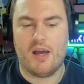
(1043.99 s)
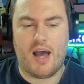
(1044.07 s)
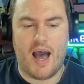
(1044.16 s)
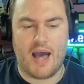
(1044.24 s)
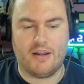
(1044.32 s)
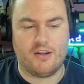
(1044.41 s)

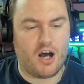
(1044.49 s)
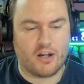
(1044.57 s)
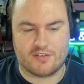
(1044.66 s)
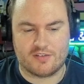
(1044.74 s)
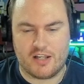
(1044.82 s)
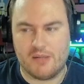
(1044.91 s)
And
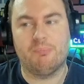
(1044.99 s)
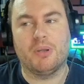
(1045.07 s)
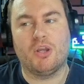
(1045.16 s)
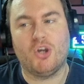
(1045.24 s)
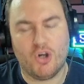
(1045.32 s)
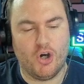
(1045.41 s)
honestly,
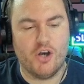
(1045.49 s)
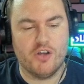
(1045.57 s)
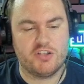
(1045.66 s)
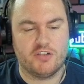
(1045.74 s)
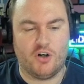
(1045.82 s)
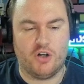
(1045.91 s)

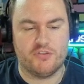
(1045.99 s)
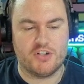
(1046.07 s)
because it evolves